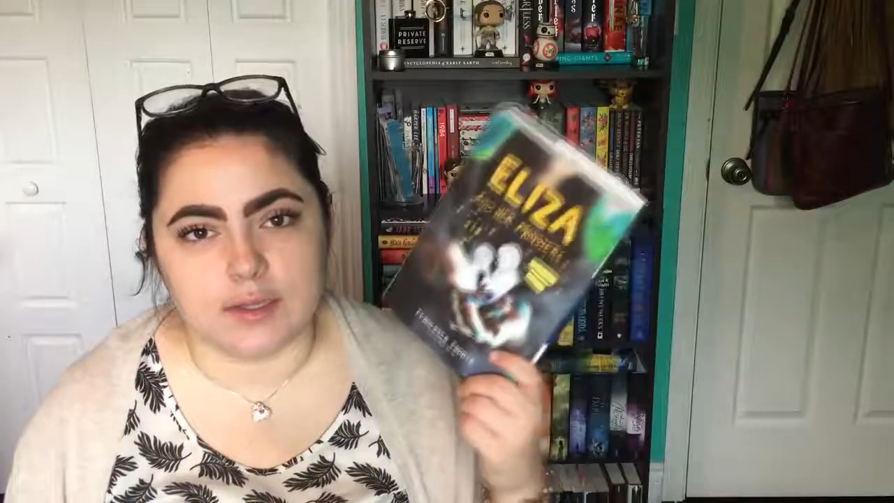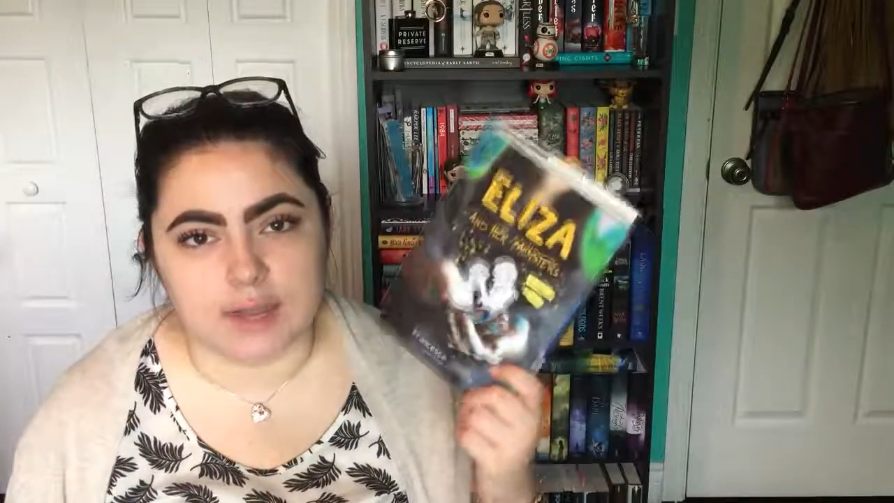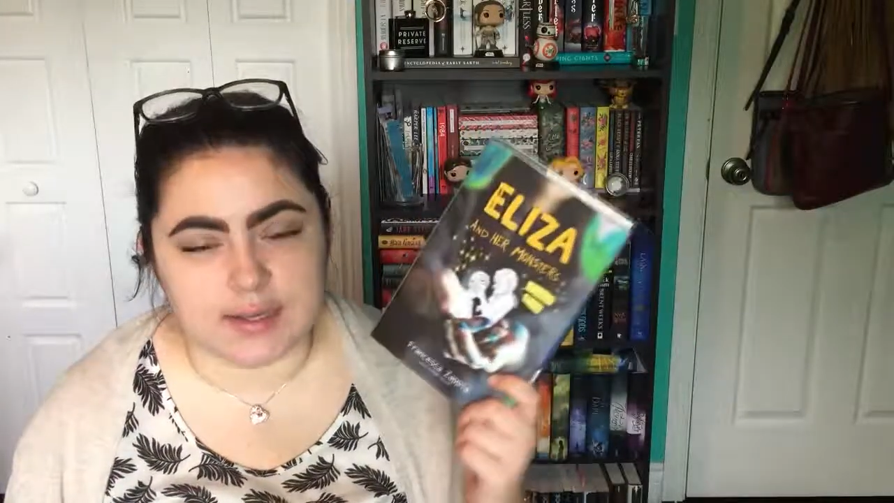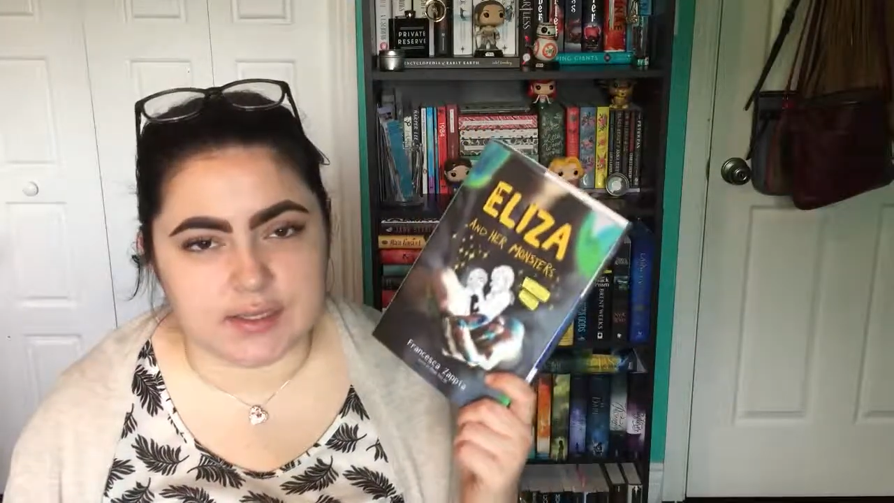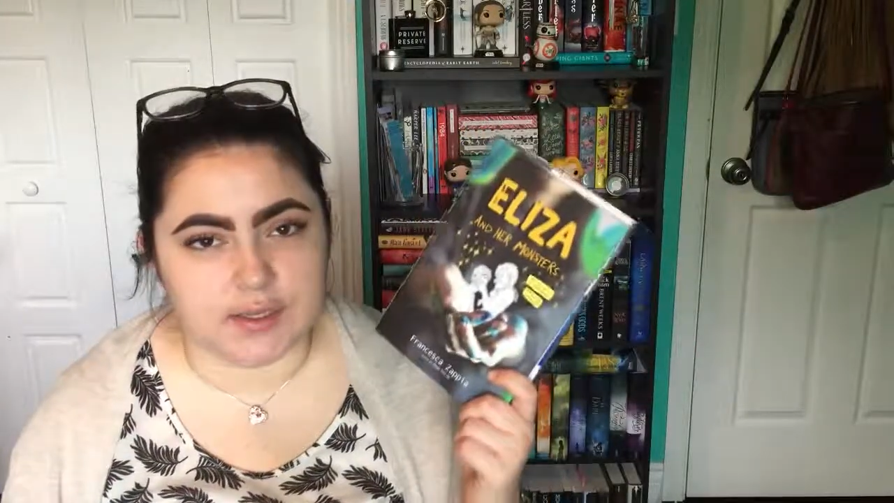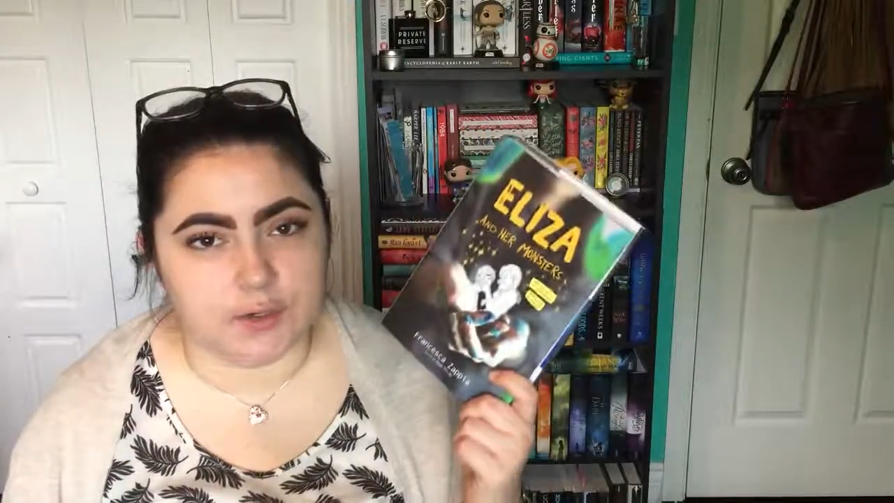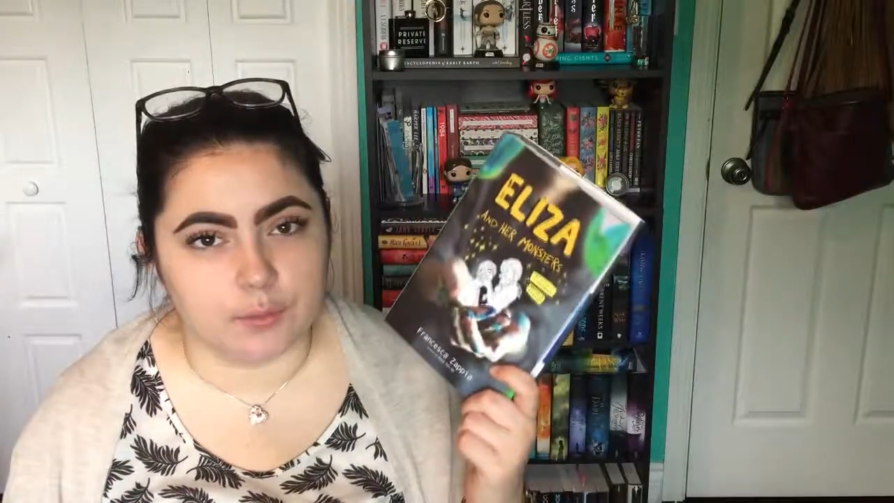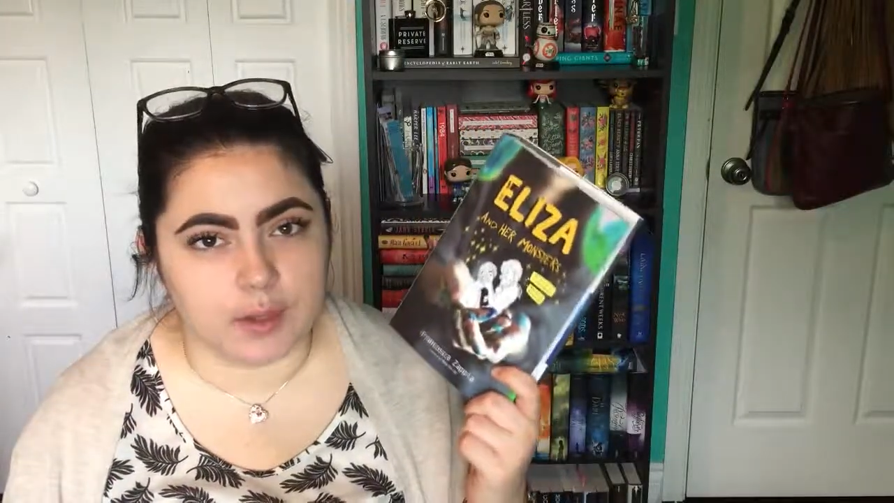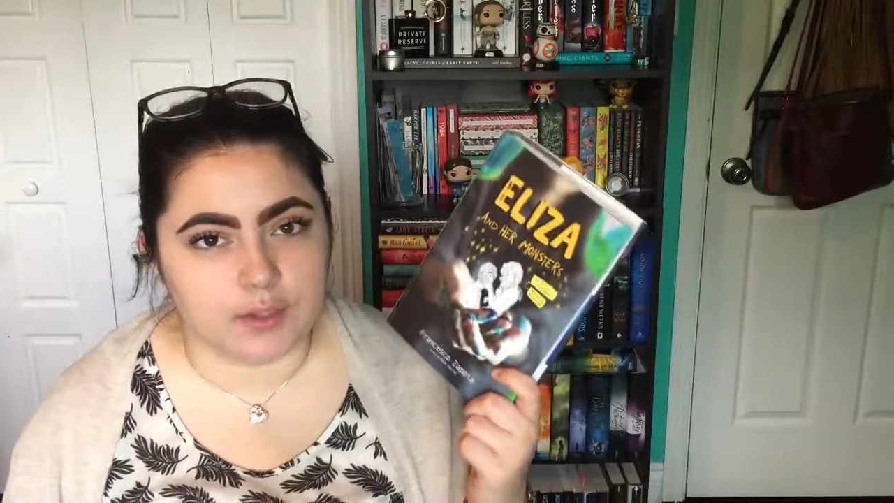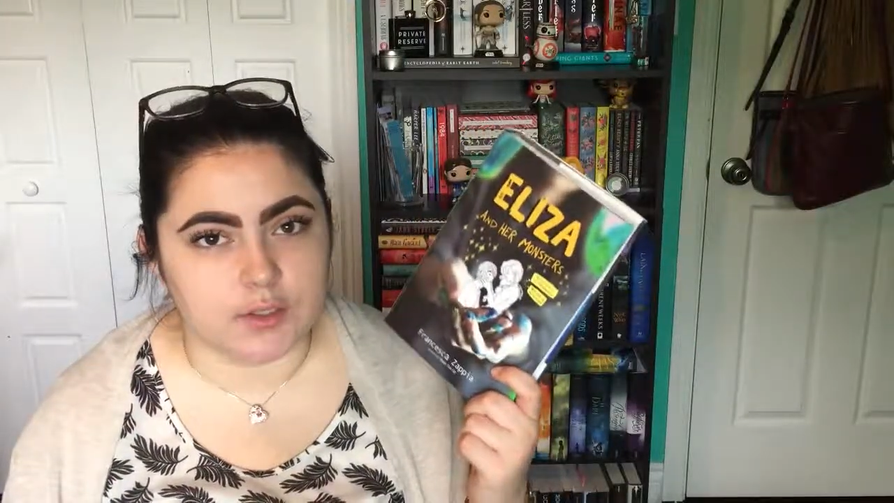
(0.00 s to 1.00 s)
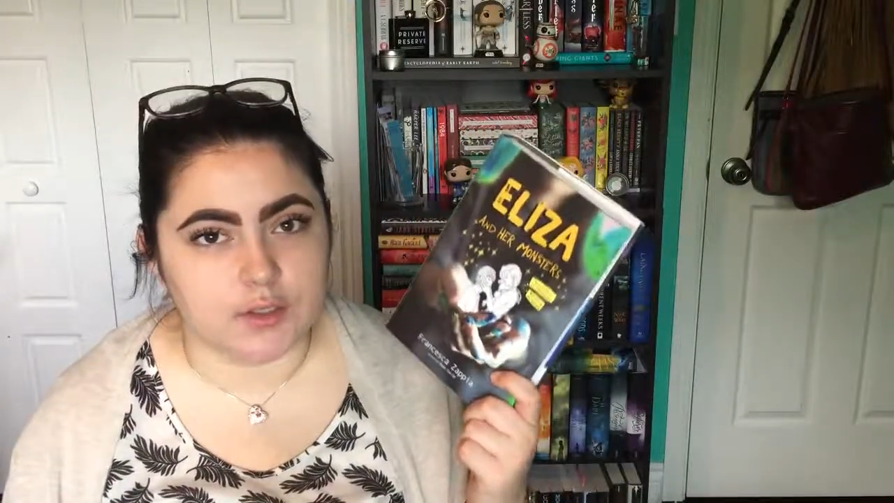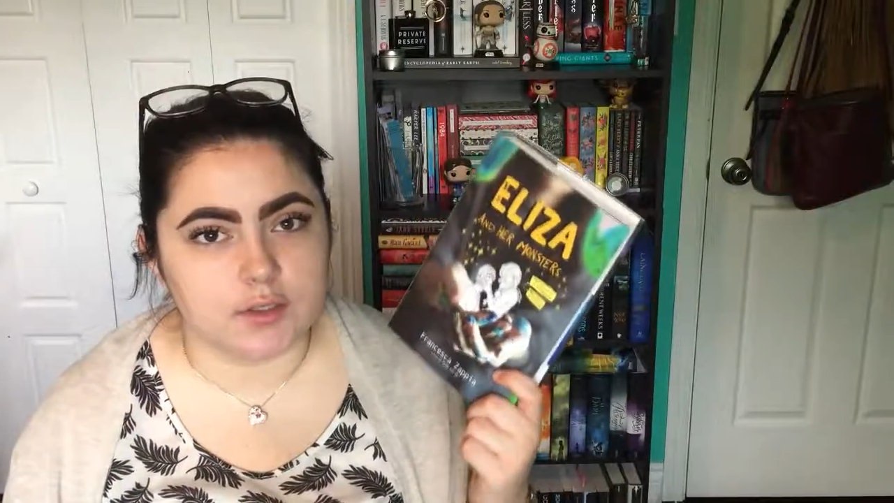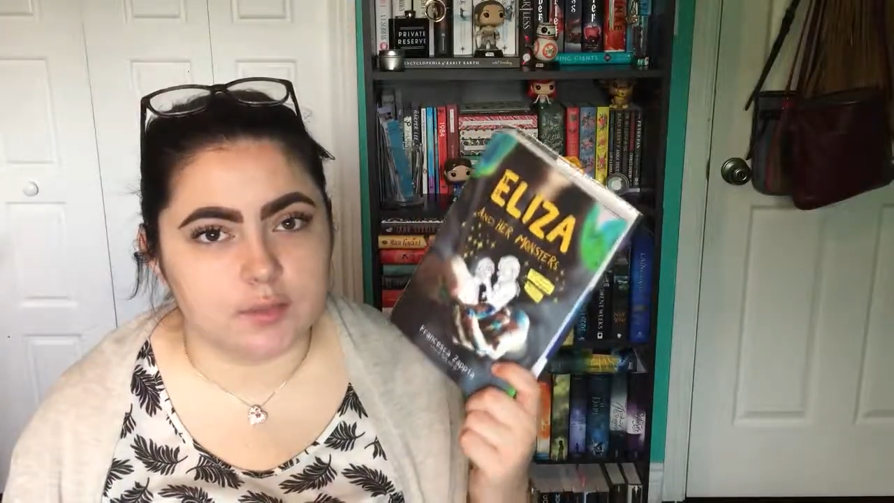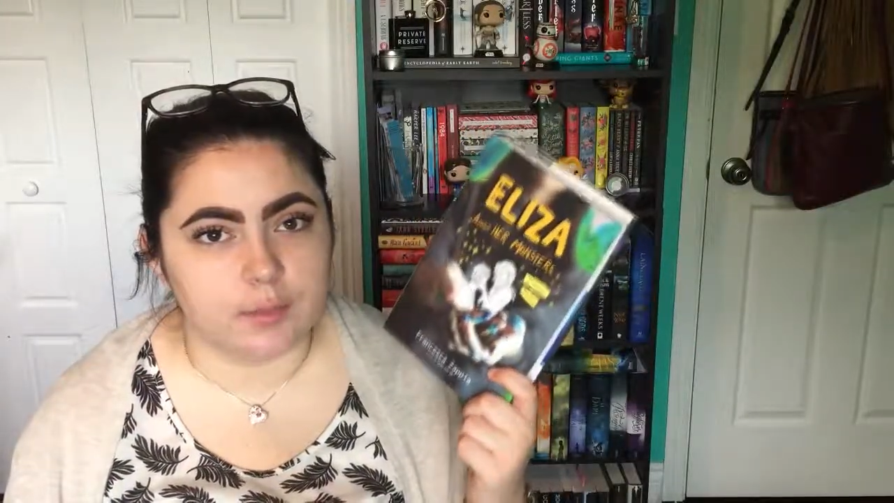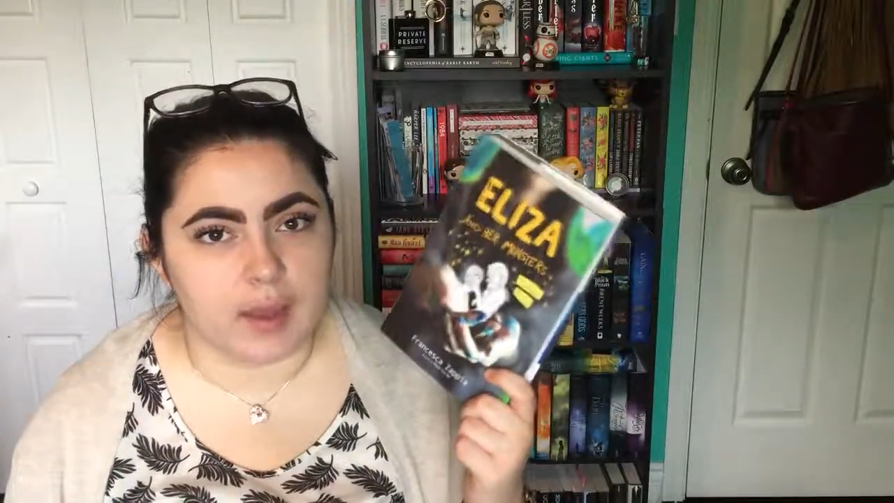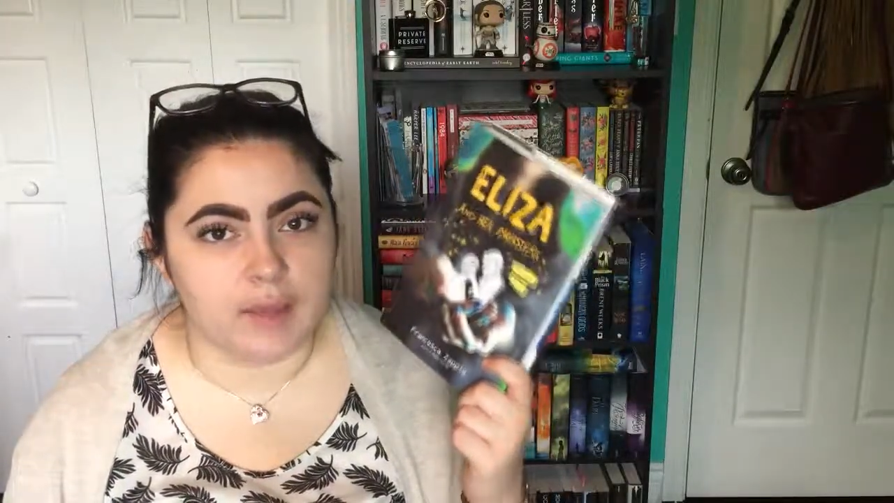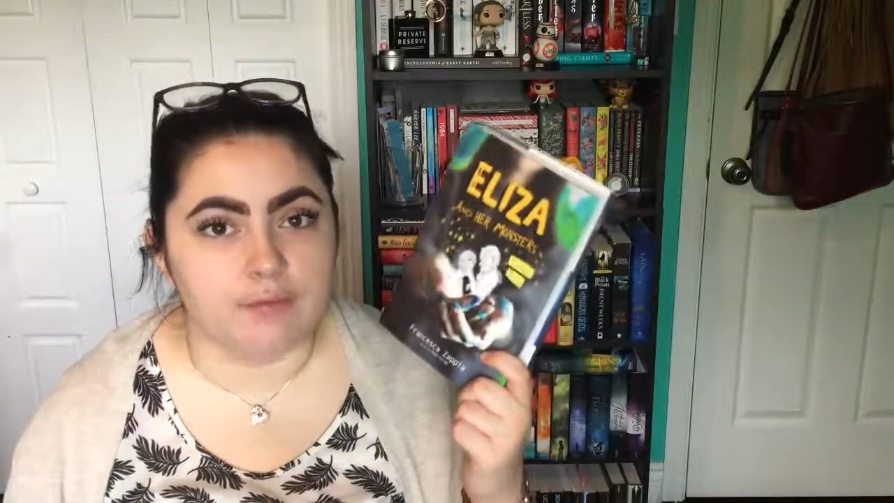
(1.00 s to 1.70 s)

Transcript: Eliza and Her Monsters by